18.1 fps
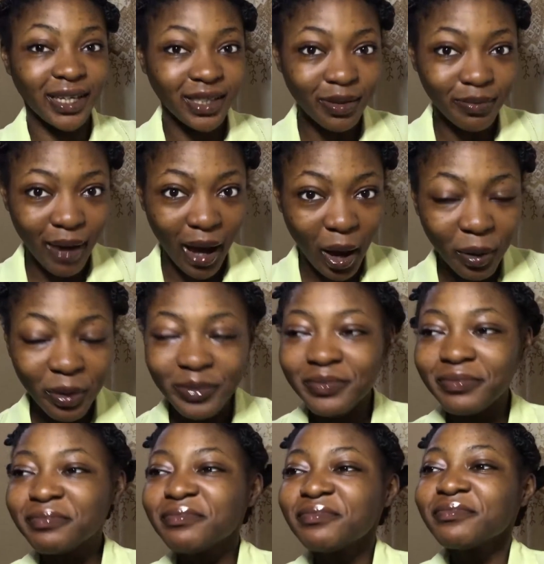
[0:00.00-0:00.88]
them
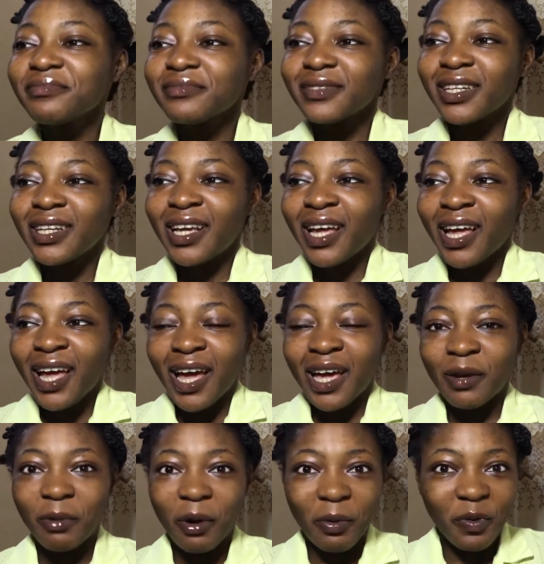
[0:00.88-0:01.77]
out,
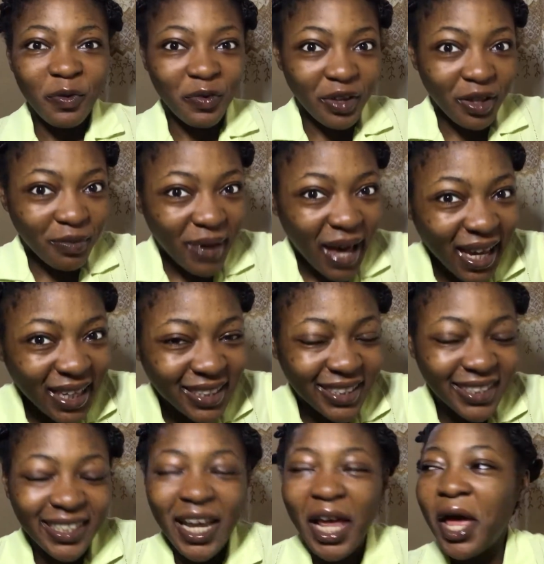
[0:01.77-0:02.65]
and I'm hoping for the
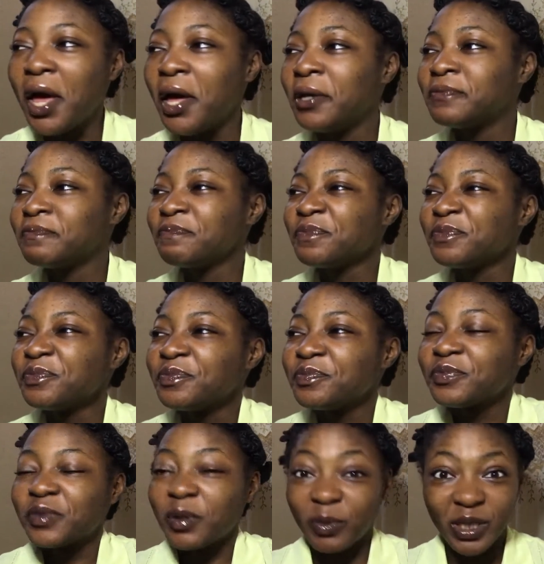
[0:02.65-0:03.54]
best.
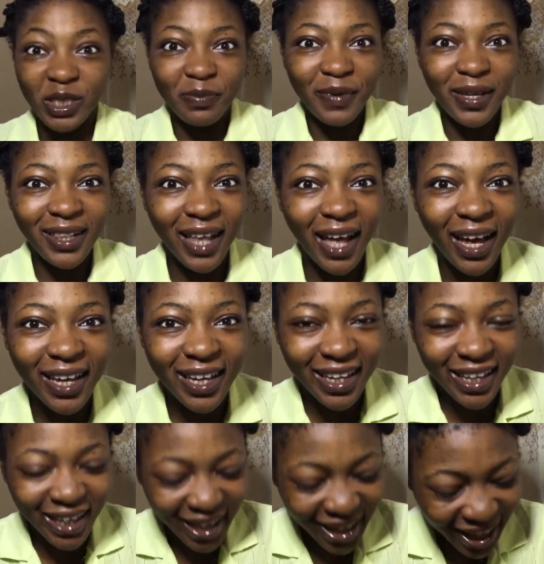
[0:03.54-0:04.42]
Wish me
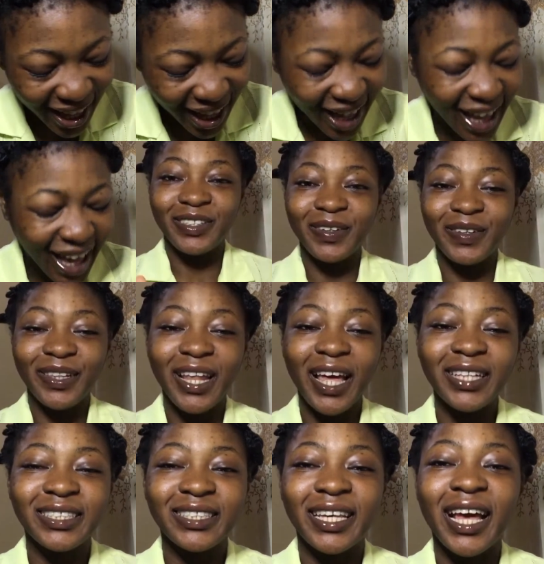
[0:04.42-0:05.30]
luck. So
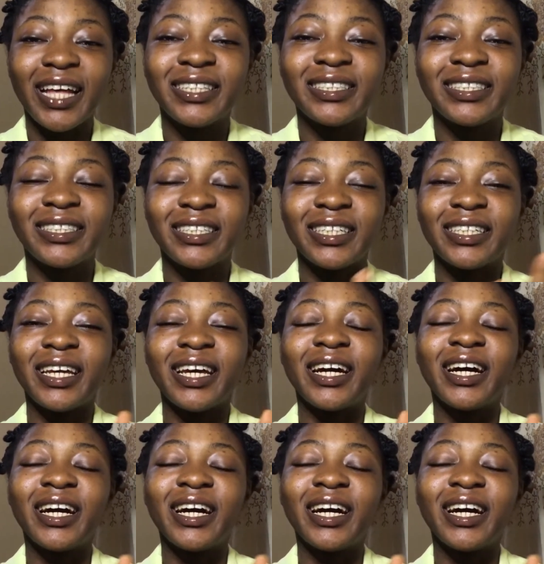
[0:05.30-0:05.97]
let's get to the